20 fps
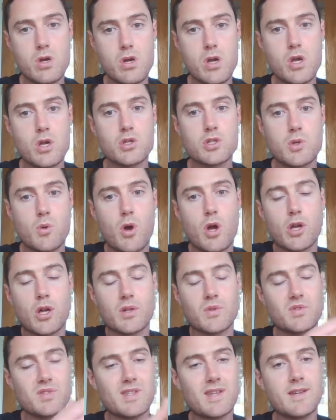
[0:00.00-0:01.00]
So I got
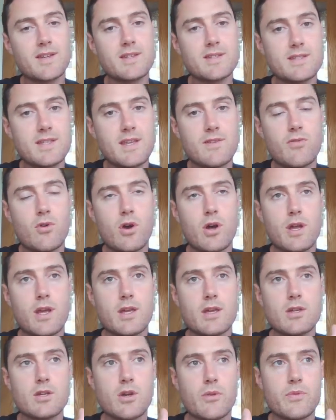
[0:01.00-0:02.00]
6. If I
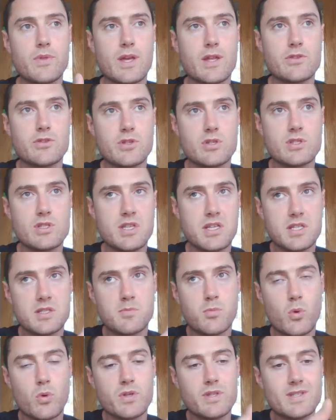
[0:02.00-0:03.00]
got the answer
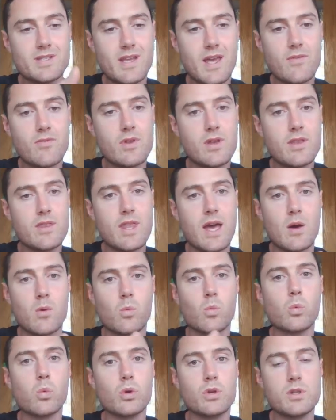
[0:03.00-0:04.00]
6.7, that
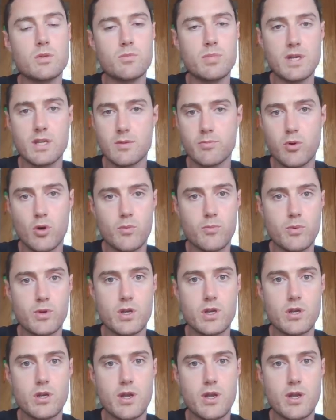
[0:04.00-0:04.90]
wouldn't be an appropriate